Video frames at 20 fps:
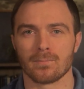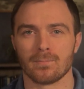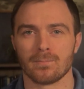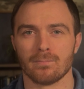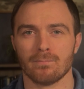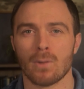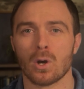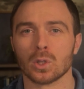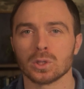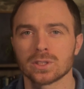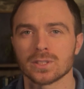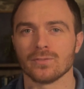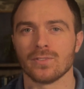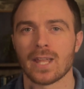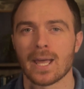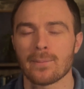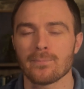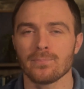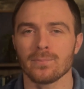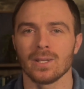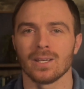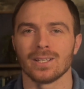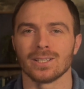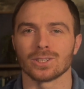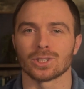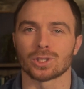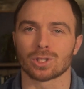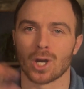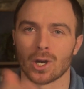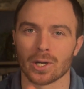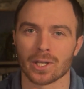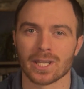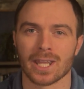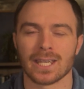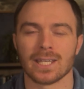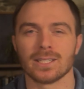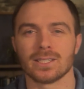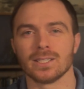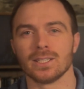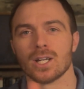Most of them start in
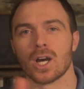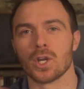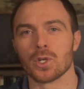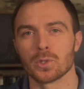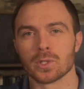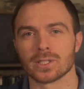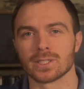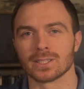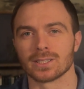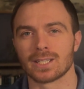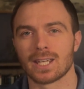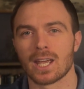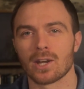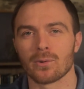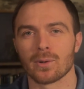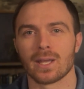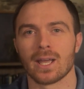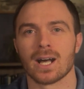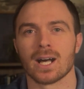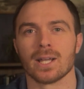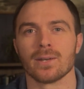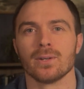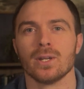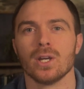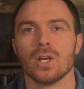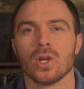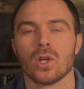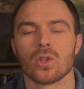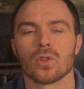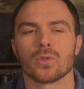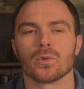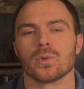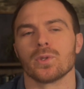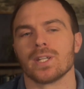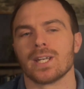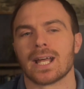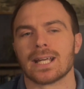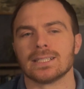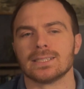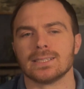the 1800s and carry on through the
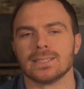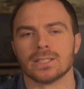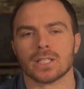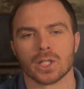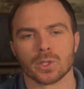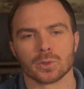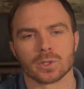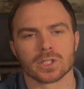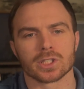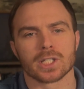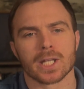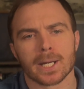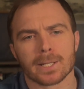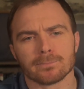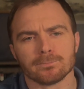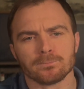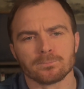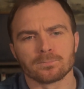1900s there.